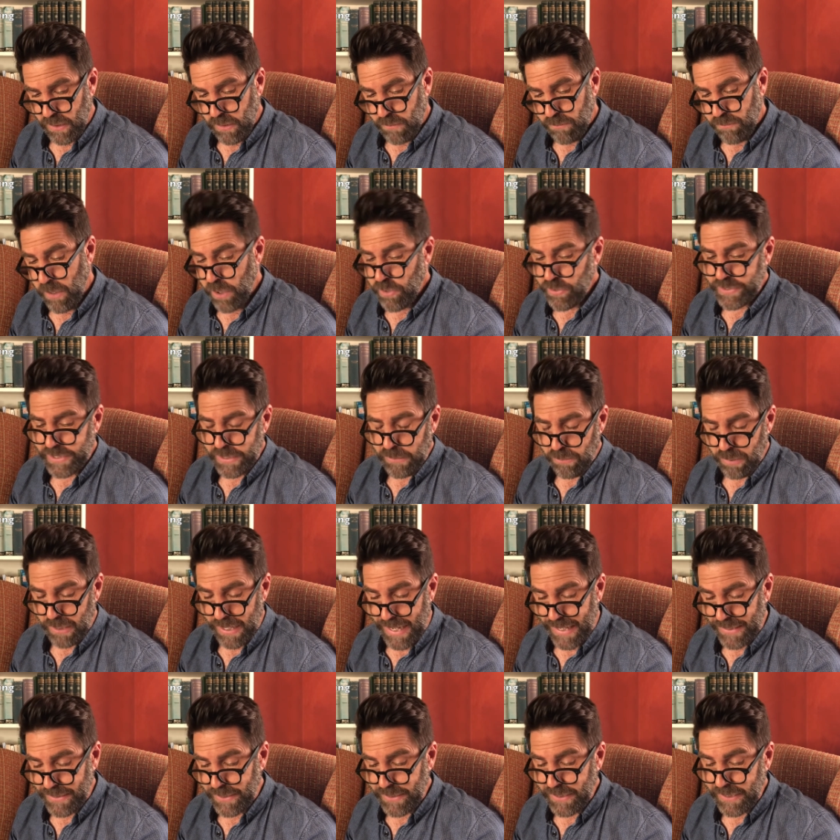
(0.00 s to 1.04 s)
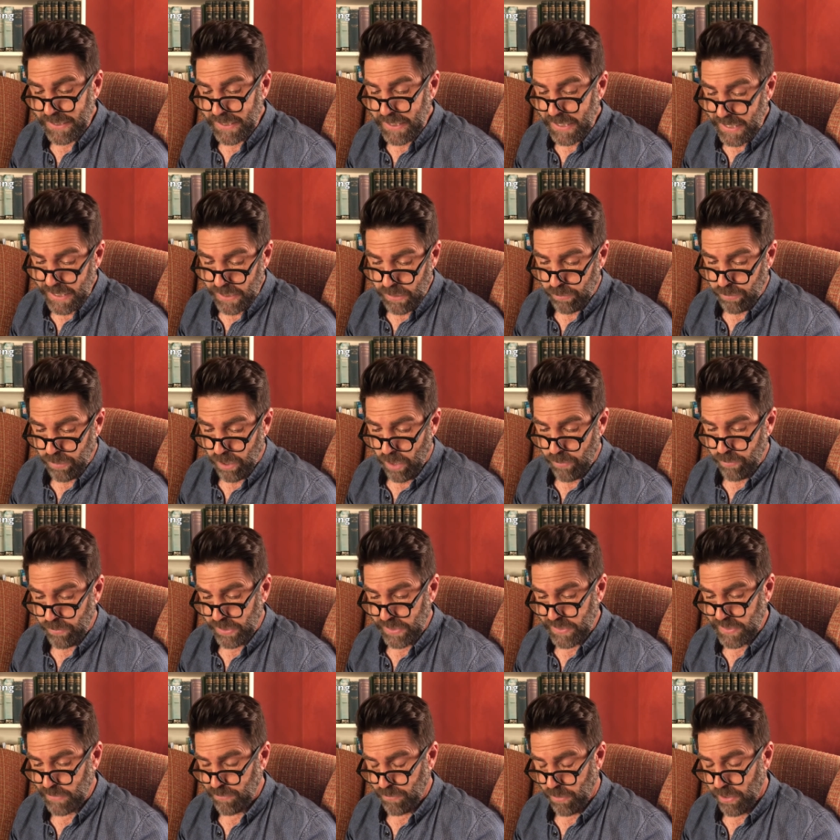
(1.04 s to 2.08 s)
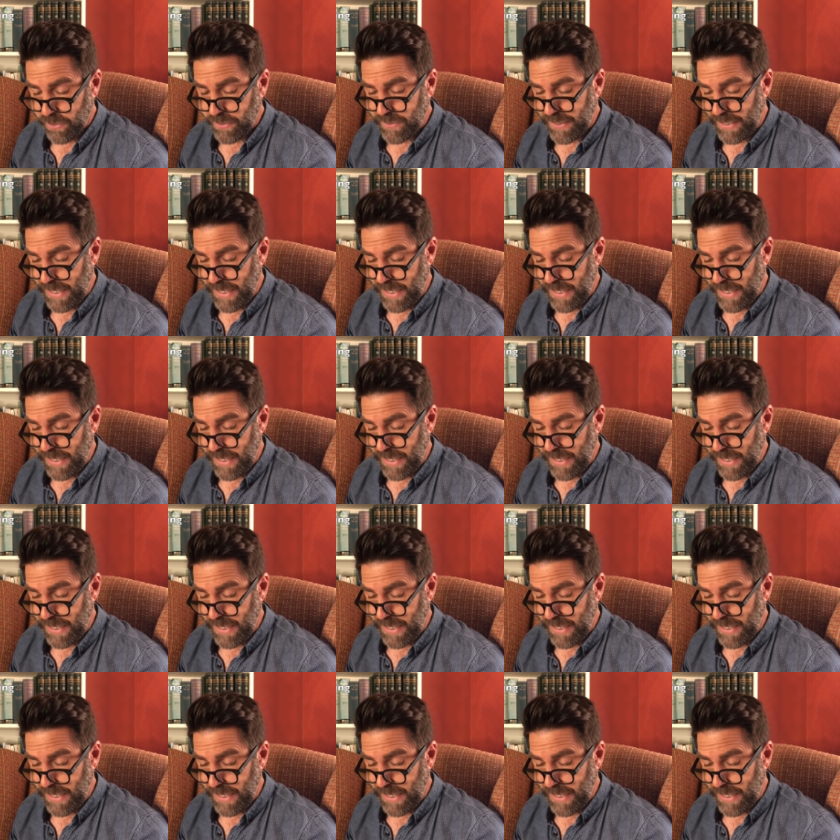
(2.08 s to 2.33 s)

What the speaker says: mostly planted in inappropriate spots and